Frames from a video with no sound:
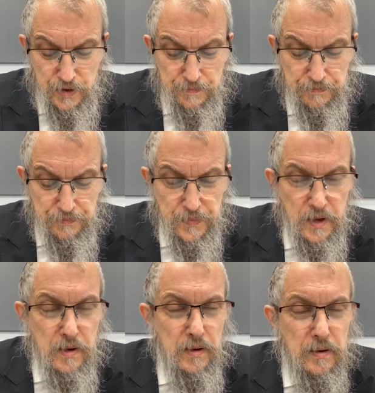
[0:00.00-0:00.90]
it.
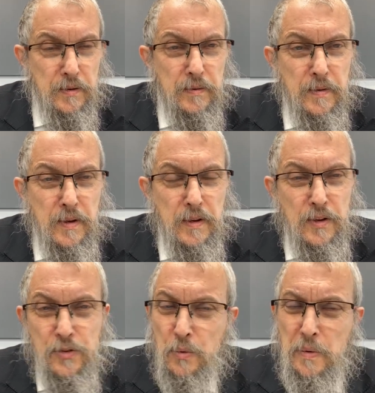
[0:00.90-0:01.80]

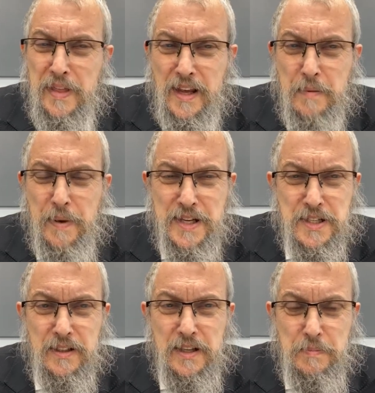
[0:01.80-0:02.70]
So, what will that
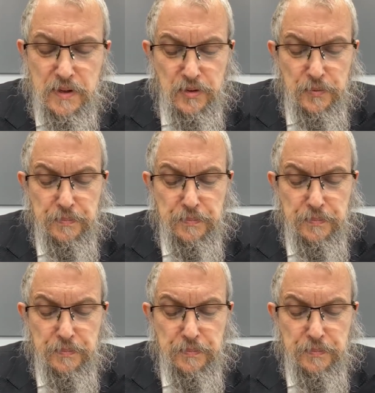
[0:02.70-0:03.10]
compassion lead me to?